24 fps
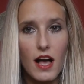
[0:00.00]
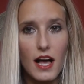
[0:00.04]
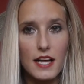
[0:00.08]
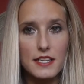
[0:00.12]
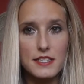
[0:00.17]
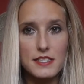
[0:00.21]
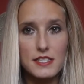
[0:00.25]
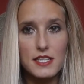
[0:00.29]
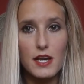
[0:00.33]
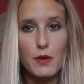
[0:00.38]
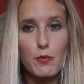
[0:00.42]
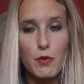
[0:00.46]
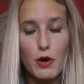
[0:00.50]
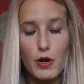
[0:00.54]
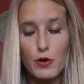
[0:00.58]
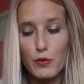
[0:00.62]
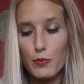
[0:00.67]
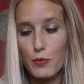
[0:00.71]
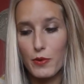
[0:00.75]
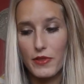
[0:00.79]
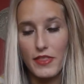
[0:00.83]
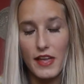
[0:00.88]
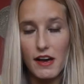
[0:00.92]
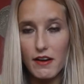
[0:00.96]
as
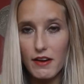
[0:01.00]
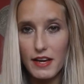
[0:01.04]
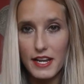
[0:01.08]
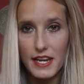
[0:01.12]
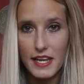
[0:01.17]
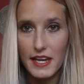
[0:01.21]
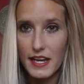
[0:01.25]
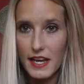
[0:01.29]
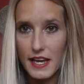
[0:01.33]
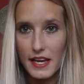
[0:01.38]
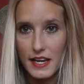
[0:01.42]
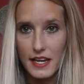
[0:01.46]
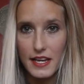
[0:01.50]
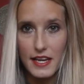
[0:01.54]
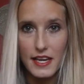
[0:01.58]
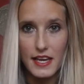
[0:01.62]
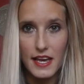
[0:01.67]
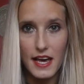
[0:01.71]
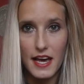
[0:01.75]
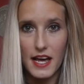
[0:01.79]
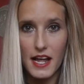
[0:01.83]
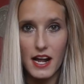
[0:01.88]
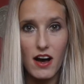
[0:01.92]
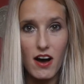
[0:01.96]
someone without any ink
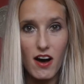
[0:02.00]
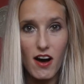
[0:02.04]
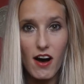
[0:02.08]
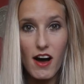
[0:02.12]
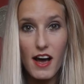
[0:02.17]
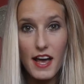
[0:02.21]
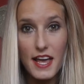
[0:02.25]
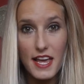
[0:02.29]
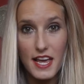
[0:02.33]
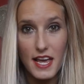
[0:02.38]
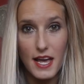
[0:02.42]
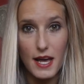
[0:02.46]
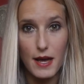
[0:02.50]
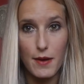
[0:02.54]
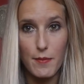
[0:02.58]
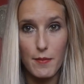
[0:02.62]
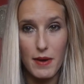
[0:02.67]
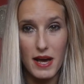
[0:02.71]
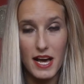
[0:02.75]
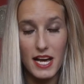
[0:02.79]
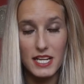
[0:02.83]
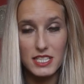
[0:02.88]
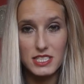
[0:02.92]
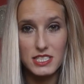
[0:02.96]
yet, I am
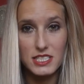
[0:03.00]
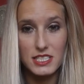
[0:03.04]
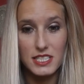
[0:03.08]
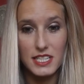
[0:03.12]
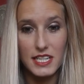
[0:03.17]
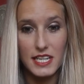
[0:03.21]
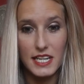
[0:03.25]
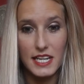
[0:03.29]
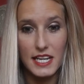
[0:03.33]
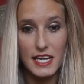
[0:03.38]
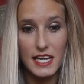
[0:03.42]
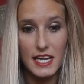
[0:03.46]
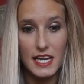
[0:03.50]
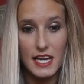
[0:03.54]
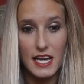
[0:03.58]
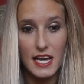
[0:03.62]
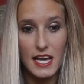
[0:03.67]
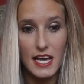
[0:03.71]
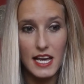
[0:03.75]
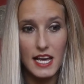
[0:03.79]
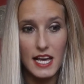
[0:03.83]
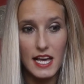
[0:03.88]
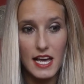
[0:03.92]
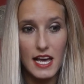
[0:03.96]
actually
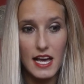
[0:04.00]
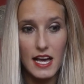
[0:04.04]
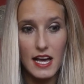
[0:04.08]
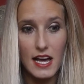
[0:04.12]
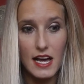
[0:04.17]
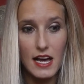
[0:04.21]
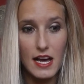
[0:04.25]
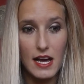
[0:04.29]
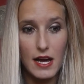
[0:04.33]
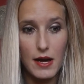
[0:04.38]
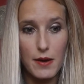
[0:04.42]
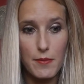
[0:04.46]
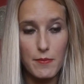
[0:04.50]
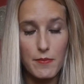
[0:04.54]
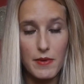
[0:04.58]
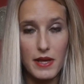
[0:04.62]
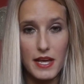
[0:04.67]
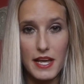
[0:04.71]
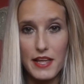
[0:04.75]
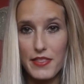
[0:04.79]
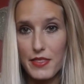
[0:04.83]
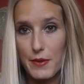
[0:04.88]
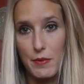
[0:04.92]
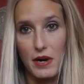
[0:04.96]

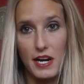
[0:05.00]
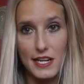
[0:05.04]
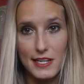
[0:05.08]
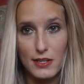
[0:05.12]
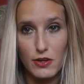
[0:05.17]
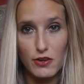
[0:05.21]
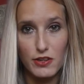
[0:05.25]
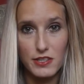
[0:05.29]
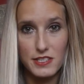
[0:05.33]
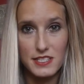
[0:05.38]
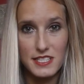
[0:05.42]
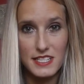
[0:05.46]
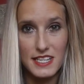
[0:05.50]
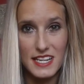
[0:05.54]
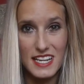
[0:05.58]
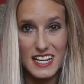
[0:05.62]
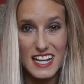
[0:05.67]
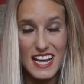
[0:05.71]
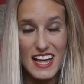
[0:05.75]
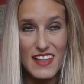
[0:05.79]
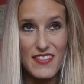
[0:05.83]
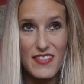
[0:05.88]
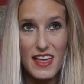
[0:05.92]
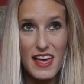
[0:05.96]
in the
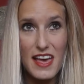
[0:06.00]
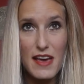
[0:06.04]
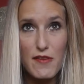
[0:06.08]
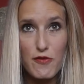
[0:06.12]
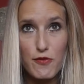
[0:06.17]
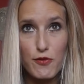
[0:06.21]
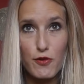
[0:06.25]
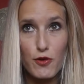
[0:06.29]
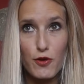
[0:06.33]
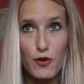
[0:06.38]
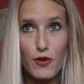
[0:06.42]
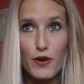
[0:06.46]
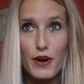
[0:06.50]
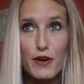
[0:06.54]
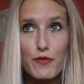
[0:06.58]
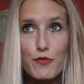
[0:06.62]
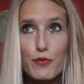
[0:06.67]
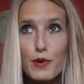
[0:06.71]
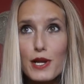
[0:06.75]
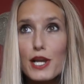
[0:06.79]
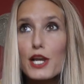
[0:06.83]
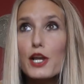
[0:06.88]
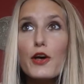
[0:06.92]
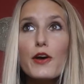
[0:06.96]
minority. And therefore, if
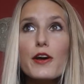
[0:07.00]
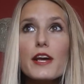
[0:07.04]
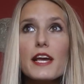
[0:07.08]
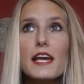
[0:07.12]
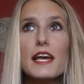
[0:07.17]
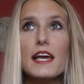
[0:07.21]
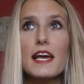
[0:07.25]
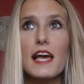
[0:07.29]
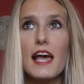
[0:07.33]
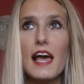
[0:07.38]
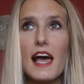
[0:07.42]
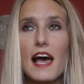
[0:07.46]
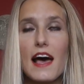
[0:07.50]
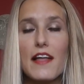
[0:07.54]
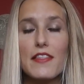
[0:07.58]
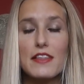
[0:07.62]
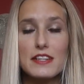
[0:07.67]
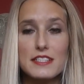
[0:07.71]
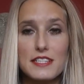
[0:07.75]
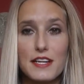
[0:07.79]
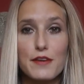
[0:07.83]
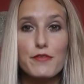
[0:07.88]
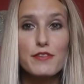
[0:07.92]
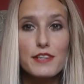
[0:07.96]
we're looking at the
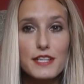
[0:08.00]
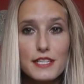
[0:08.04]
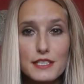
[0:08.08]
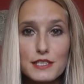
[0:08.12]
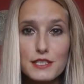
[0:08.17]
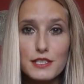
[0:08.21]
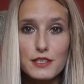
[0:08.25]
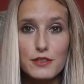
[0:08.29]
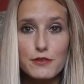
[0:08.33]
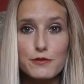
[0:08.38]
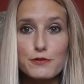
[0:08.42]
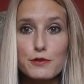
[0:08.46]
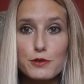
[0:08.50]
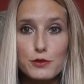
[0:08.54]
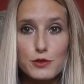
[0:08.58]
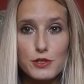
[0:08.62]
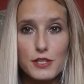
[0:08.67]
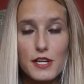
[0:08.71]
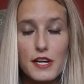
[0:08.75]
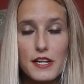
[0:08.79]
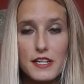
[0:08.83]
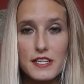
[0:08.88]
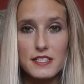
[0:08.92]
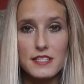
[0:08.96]
definition of
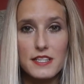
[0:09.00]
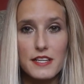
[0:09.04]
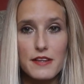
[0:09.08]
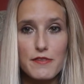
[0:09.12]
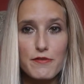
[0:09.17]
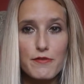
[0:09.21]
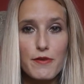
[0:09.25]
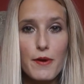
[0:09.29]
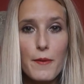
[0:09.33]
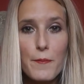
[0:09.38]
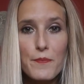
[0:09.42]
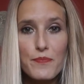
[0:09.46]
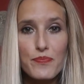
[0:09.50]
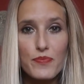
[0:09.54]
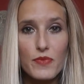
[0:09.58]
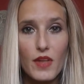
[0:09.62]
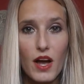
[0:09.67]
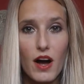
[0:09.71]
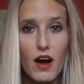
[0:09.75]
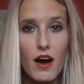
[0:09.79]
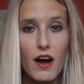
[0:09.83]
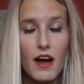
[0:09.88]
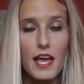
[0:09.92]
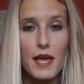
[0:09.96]
alternative,
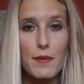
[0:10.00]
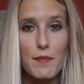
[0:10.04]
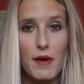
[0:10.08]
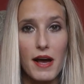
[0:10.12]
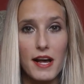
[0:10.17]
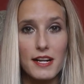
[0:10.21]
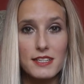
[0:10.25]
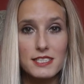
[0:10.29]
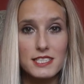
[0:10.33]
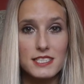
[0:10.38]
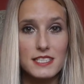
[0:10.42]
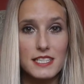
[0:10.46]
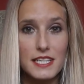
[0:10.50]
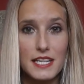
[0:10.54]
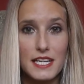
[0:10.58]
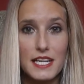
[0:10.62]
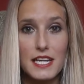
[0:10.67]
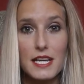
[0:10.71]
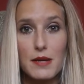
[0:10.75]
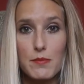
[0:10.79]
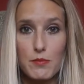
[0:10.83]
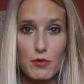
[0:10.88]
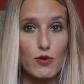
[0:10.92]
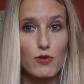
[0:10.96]
I am
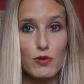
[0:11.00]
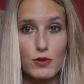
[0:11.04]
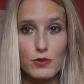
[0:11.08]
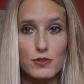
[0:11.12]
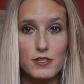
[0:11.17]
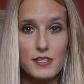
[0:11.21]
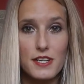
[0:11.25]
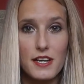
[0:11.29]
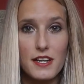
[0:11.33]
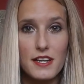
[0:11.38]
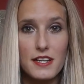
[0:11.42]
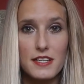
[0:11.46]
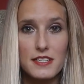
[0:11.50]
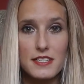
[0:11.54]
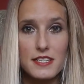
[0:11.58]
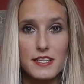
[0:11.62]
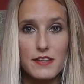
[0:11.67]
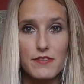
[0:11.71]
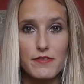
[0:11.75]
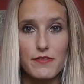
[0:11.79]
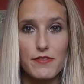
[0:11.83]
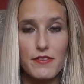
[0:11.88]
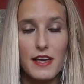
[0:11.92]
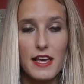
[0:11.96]
actually more
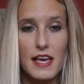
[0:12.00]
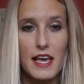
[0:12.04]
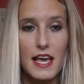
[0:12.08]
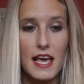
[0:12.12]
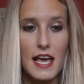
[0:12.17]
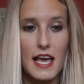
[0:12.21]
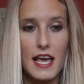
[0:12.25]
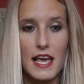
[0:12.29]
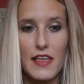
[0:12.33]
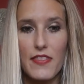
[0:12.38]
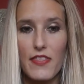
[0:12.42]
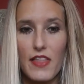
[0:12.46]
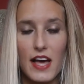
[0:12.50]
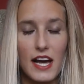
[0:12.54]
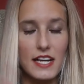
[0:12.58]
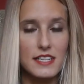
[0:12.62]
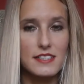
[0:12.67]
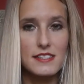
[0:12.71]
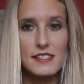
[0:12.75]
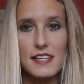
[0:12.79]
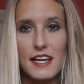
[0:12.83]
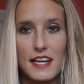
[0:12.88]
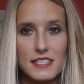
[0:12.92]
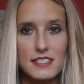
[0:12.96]
alternative in that
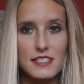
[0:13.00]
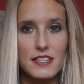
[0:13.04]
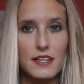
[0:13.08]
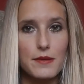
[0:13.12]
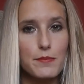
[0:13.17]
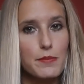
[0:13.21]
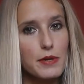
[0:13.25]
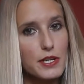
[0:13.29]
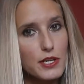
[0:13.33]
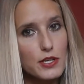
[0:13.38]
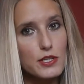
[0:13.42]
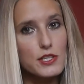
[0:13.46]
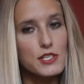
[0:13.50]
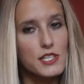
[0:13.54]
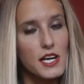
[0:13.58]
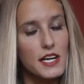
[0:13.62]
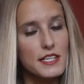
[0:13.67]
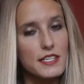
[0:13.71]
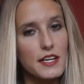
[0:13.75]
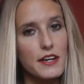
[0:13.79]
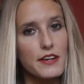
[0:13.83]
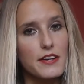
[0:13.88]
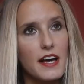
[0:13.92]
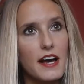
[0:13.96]
sector because I
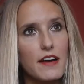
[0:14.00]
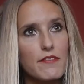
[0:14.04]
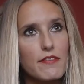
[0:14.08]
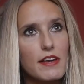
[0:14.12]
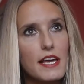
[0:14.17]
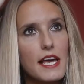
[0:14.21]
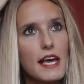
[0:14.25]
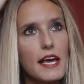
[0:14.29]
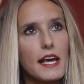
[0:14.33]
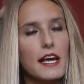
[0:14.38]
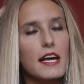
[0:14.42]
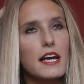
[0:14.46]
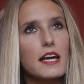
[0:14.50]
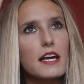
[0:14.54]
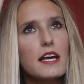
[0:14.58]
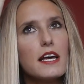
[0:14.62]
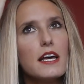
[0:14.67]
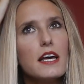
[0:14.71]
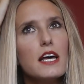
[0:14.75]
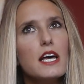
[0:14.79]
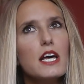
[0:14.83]
don't have ink.